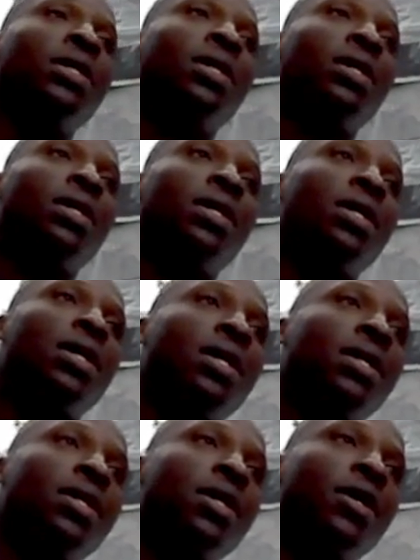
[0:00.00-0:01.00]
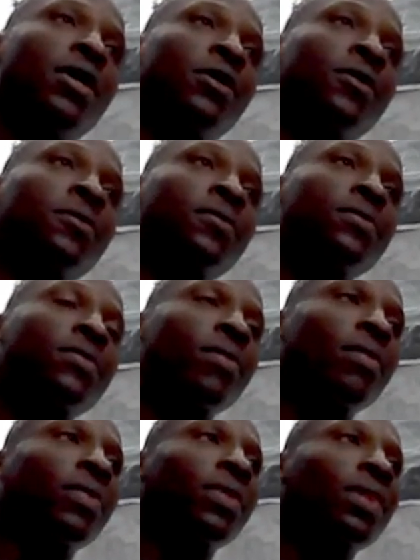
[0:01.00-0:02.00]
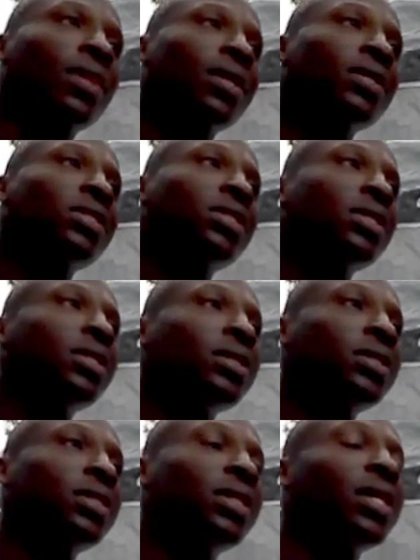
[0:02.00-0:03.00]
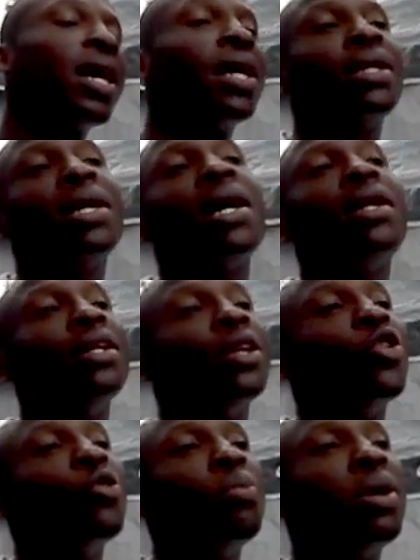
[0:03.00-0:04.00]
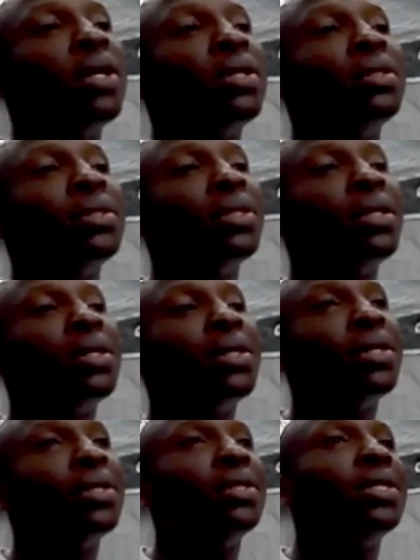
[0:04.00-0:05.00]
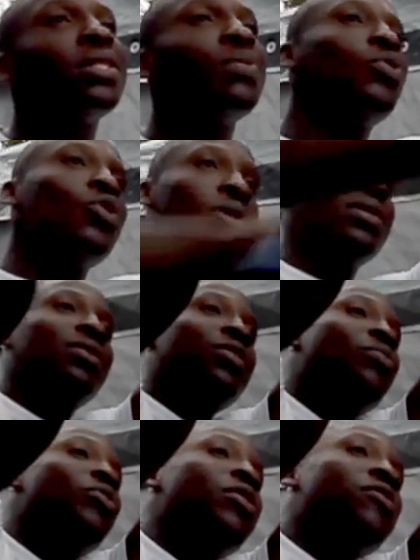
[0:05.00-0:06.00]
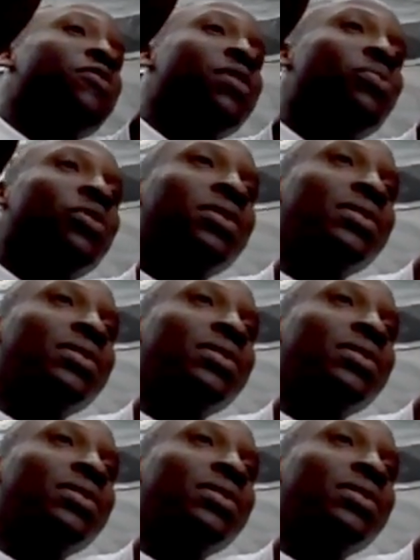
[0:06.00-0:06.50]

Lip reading: and she had gotten a little bit disappointed. Come on, for me.